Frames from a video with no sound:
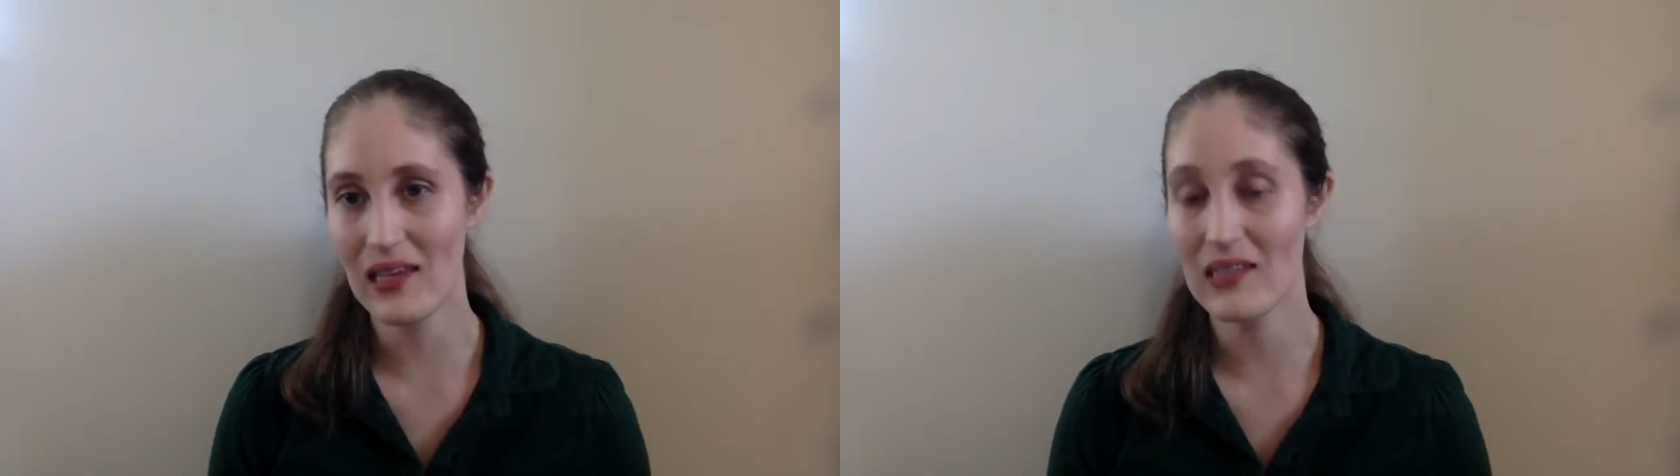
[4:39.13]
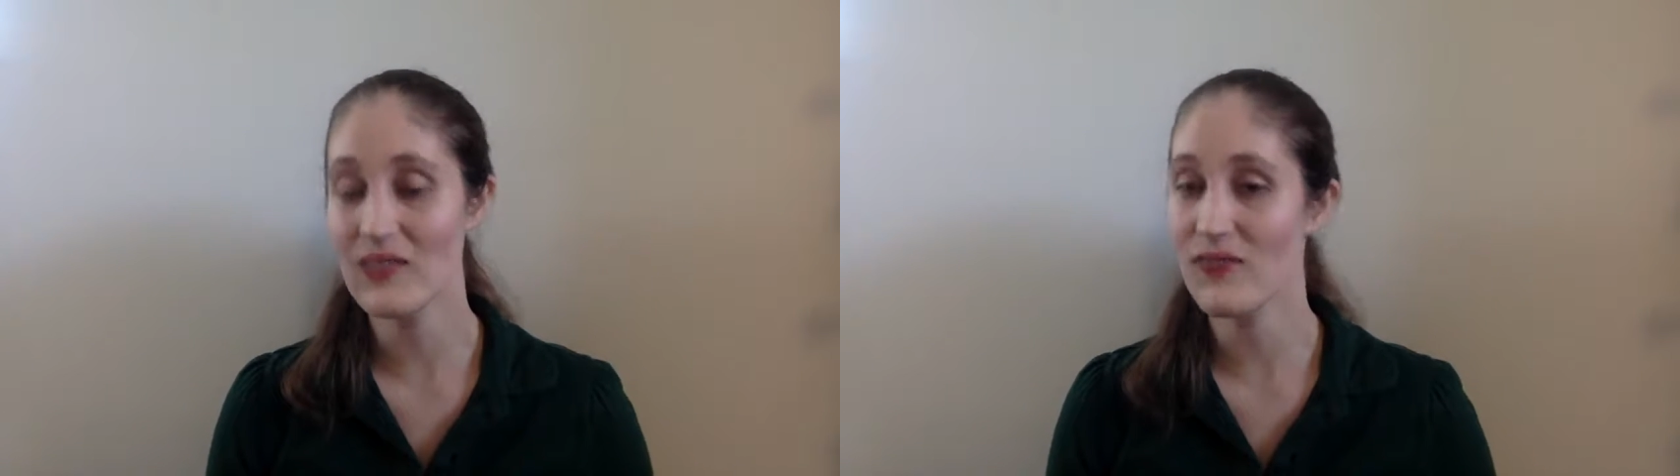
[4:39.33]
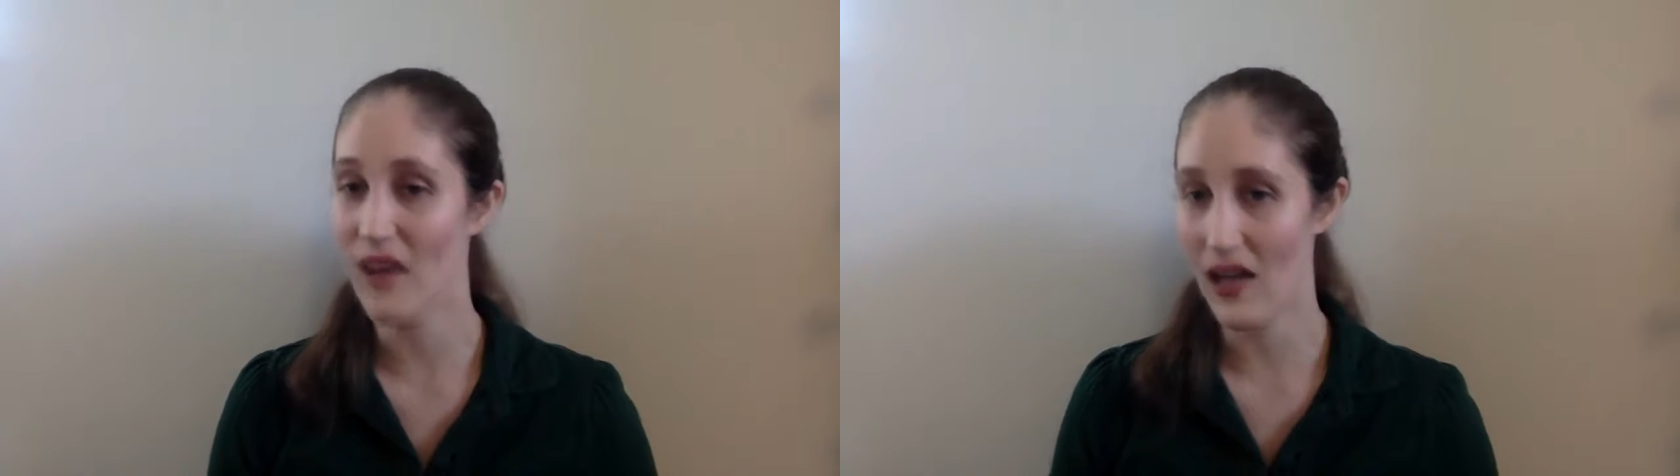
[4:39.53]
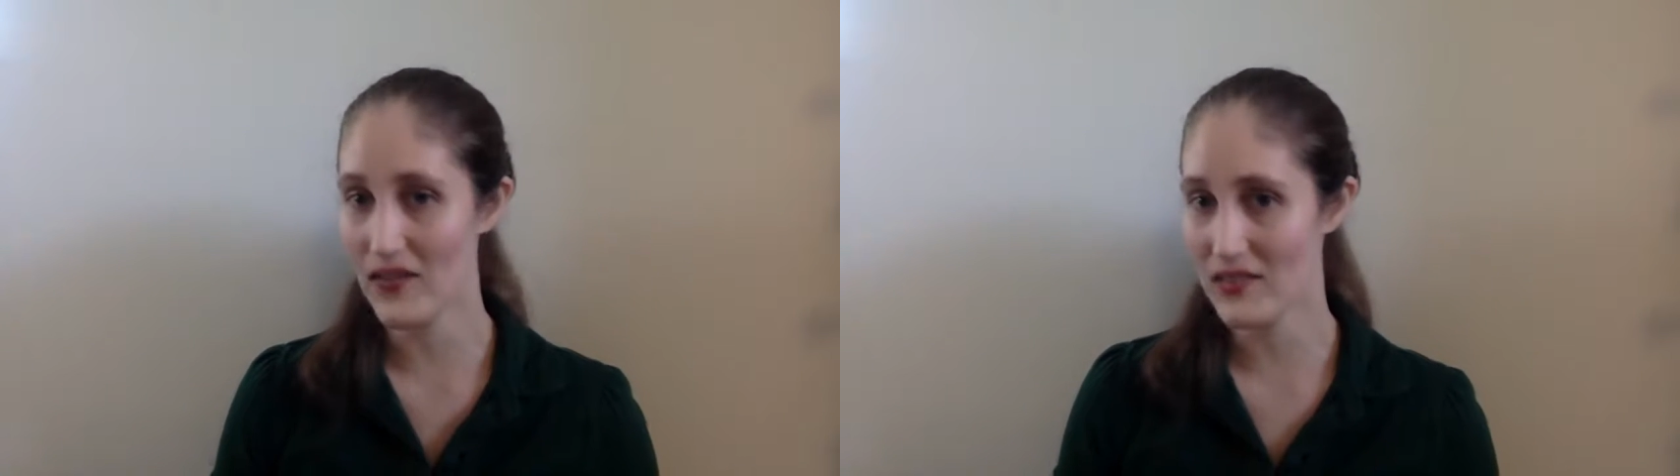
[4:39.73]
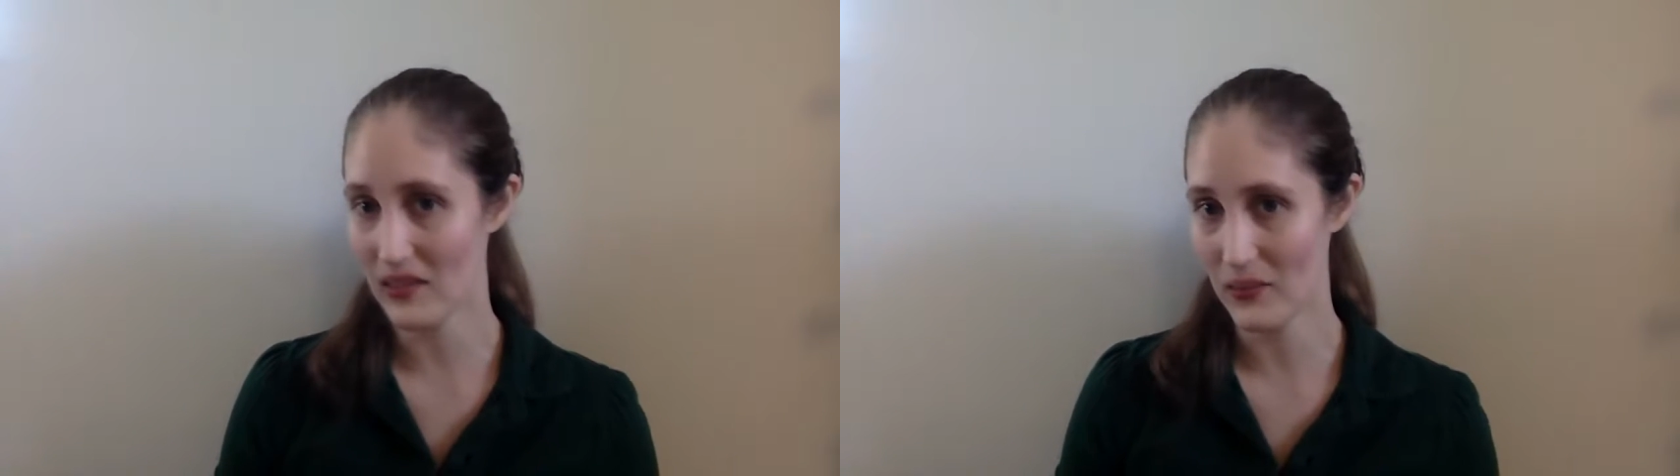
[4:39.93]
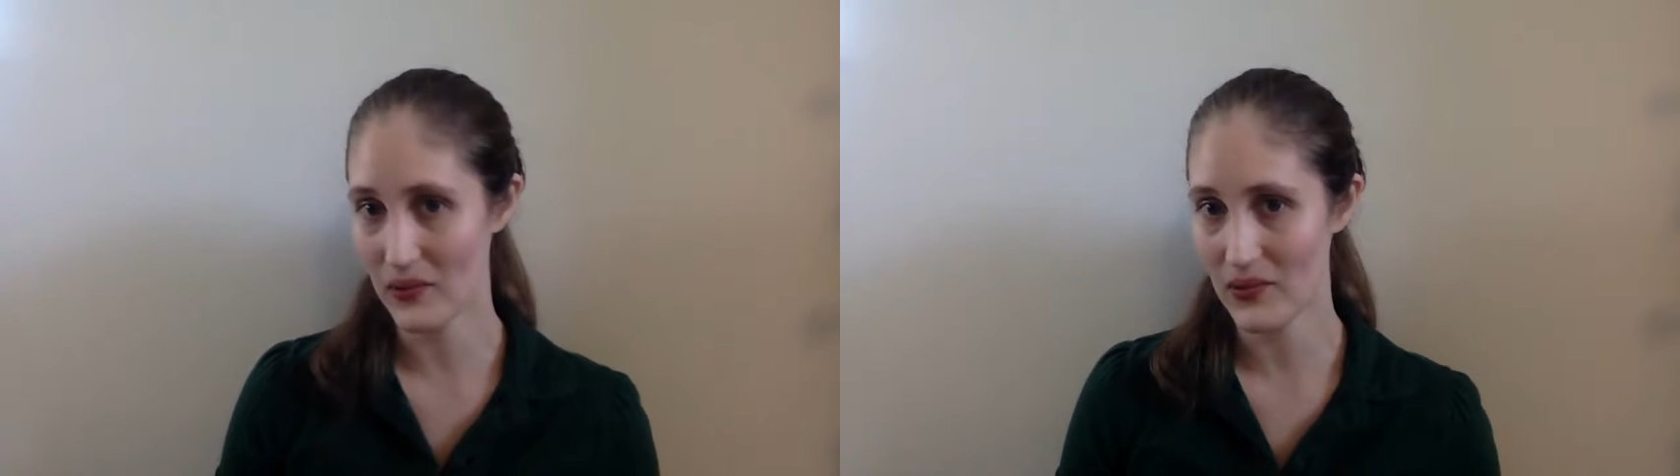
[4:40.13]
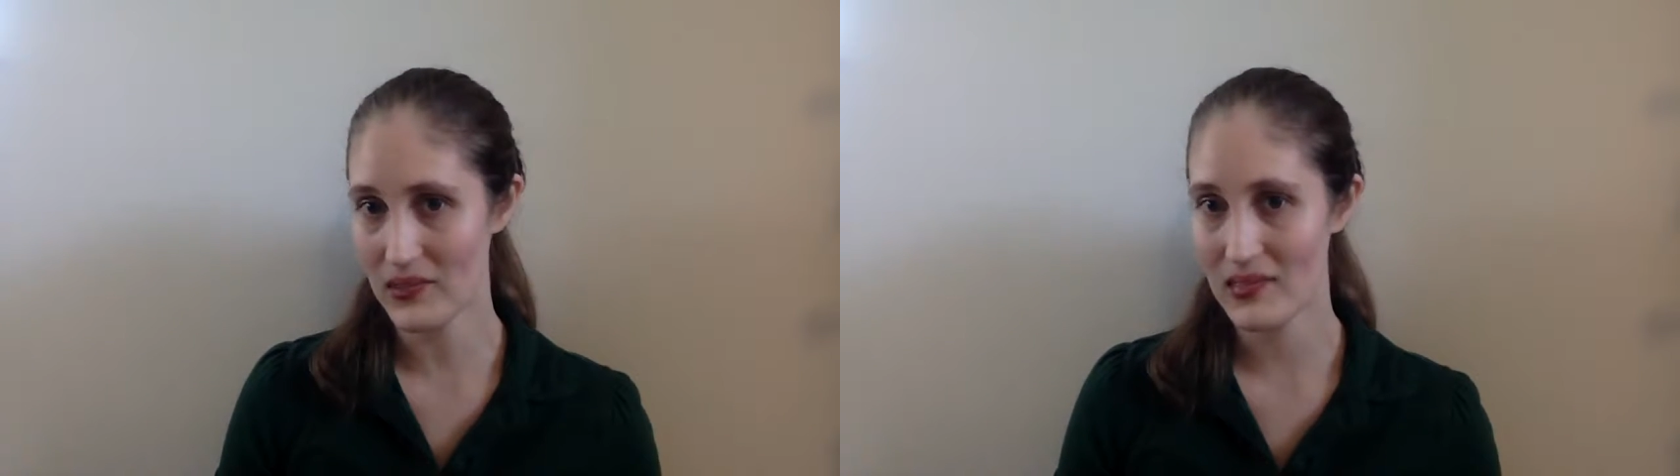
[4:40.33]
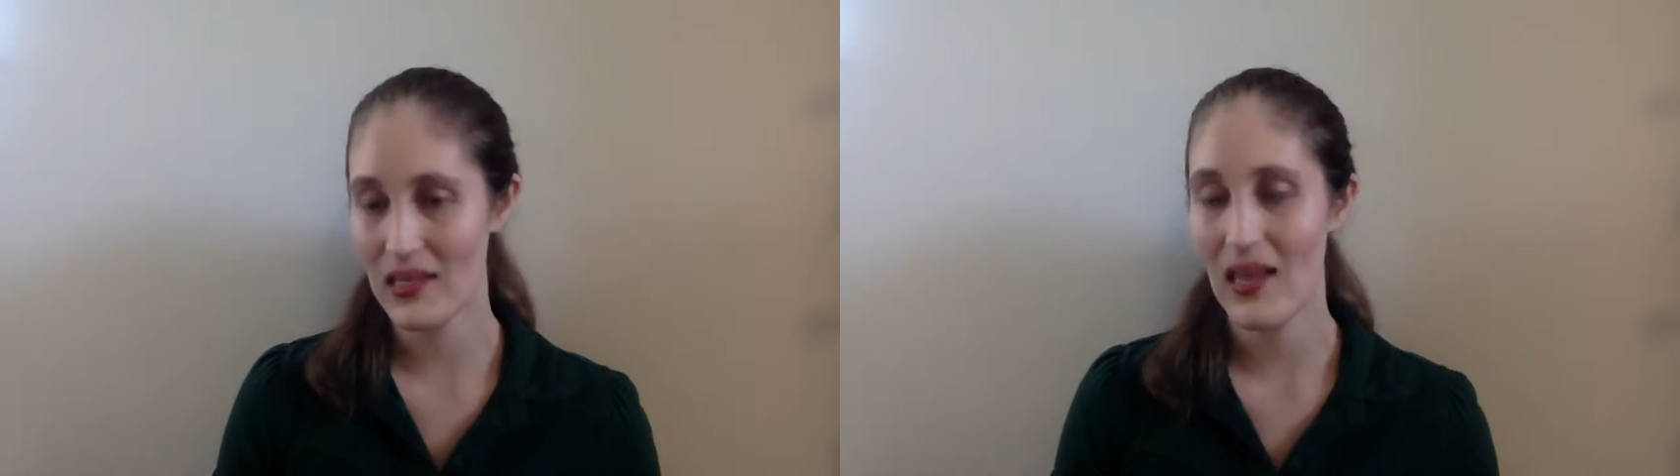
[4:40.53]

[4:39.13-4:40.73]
is five syllables,